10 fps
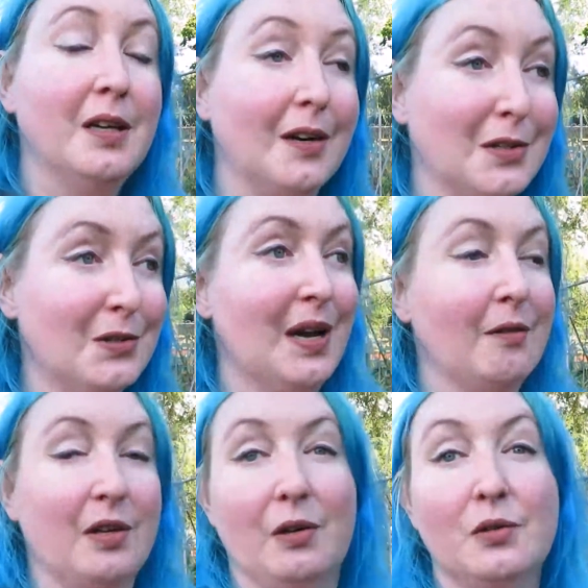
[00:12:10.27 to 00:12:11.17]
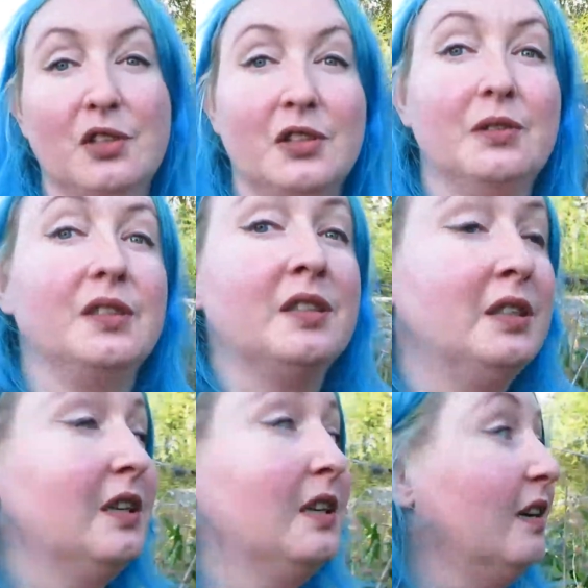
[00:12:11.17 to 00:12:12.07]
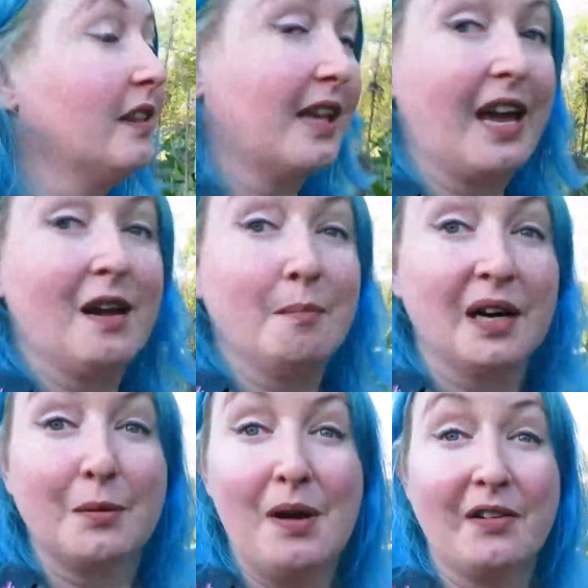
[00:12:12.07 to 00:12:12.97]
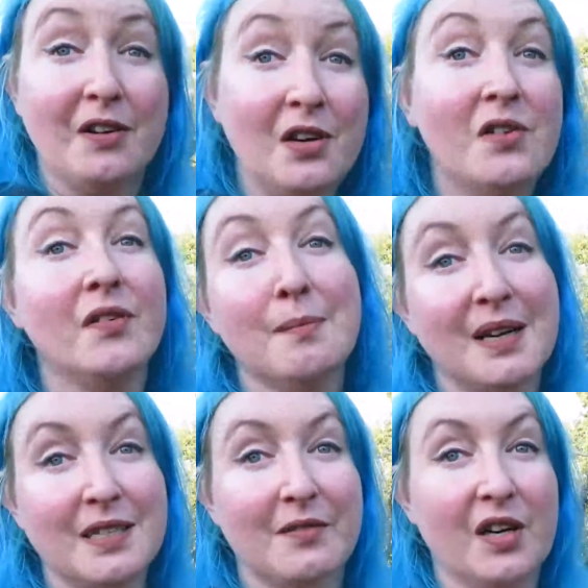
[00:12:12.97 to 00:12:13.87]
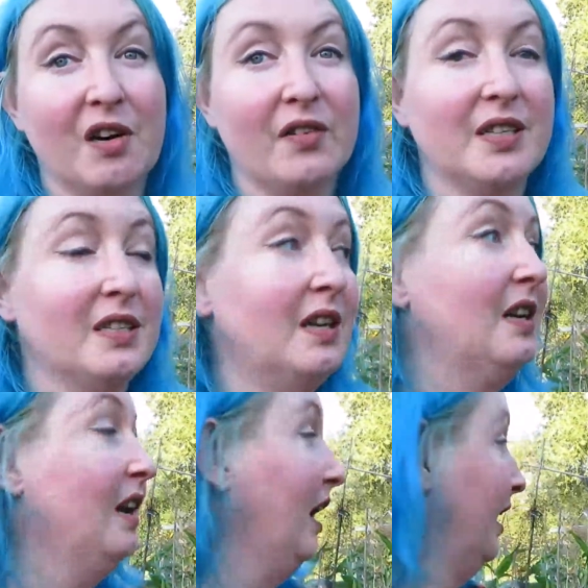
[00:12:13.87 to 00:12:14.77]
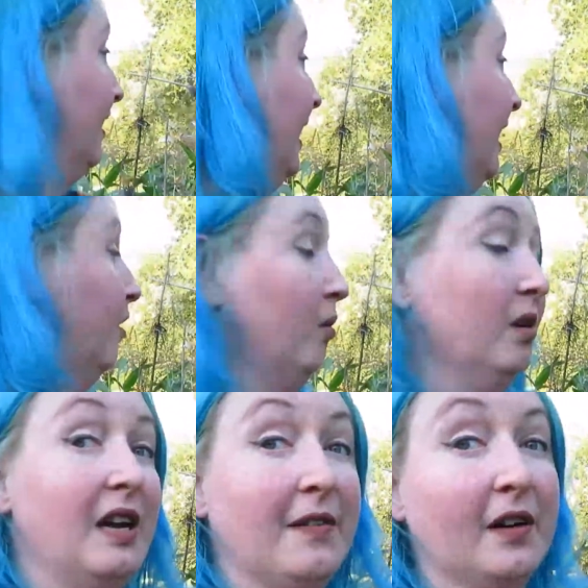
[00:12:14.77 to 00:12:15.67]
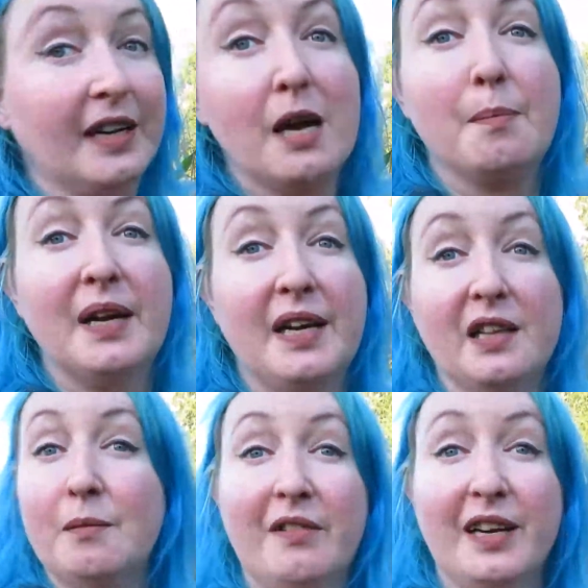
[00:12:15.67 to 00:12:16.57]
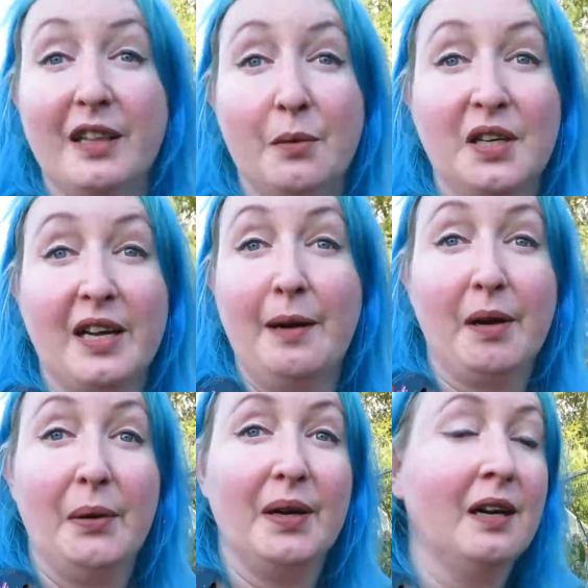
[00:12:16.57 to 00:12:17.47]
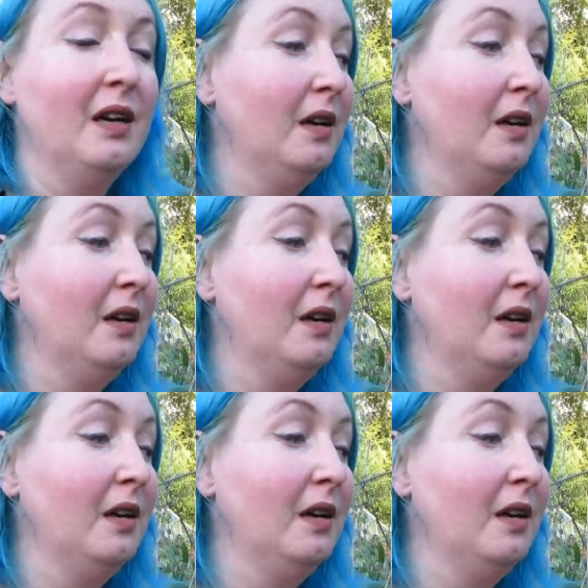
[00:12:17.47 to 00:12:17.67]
I took out the old shoots, they came back, we had another massive harvest, and now if I'd have kept picking them, I reckon they would have kept going.